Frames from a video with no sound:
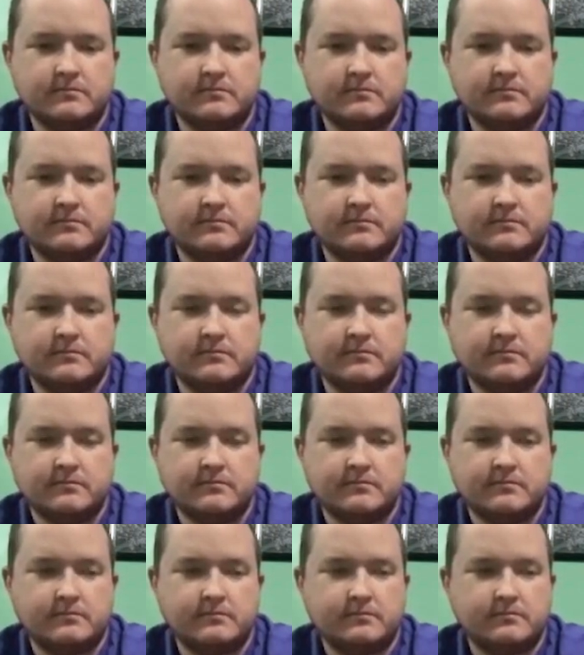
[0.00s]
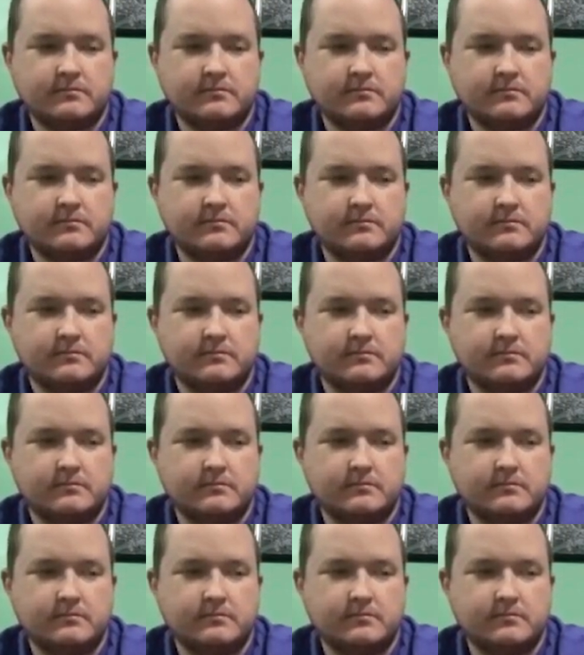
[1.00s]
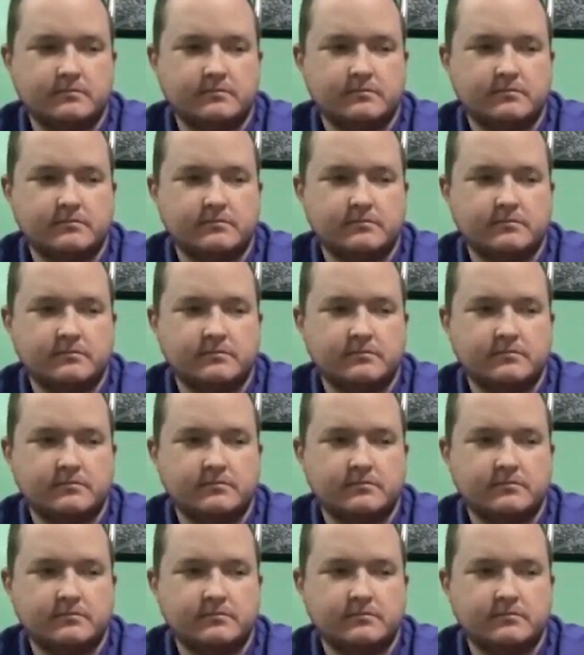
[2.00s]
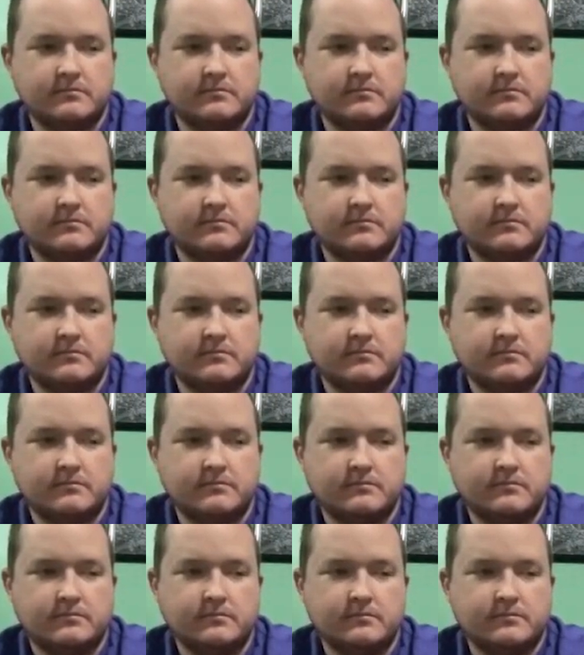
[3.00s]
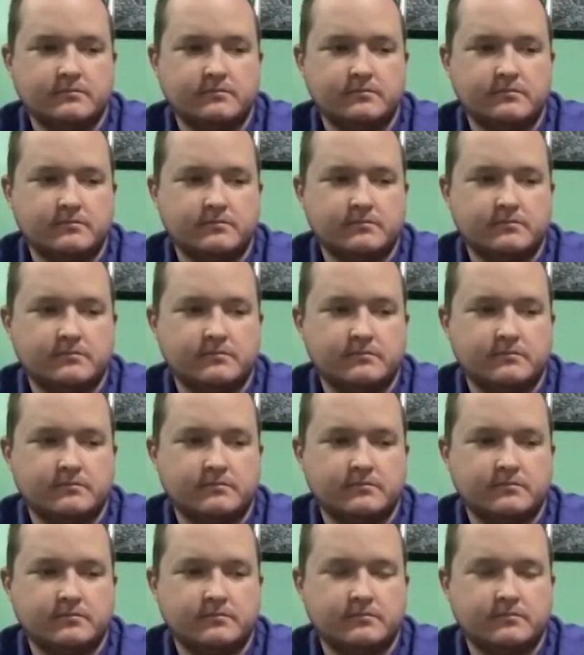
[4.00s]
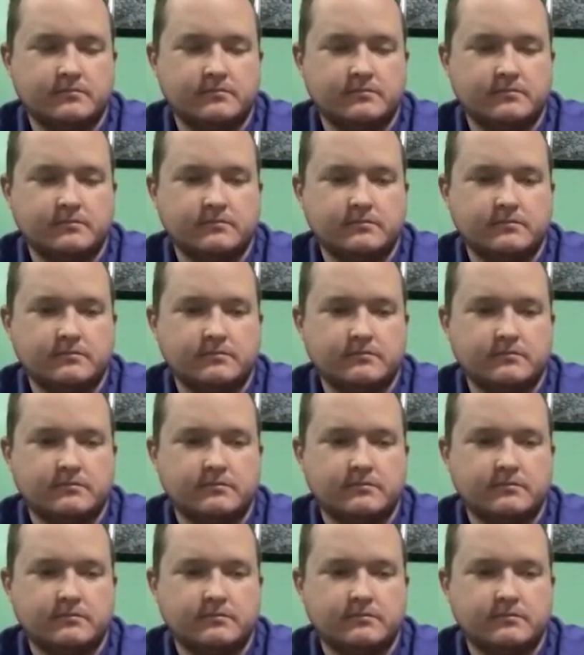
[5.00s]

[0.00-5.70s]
(silent)